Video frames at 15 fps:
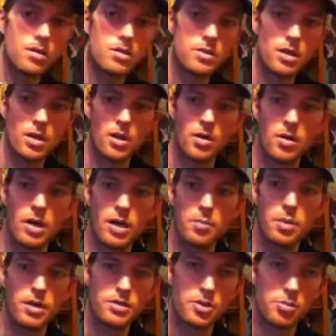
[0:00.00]

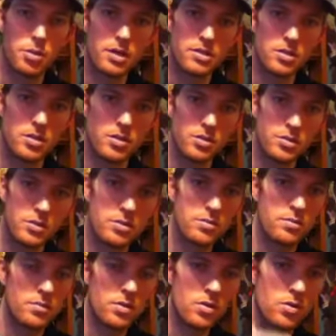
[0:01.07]
So Buster Bust Loose,
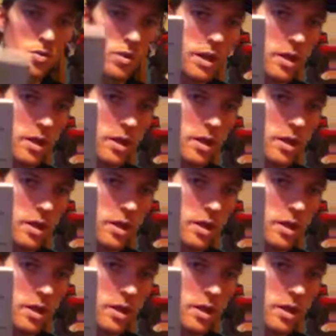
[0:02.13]
cool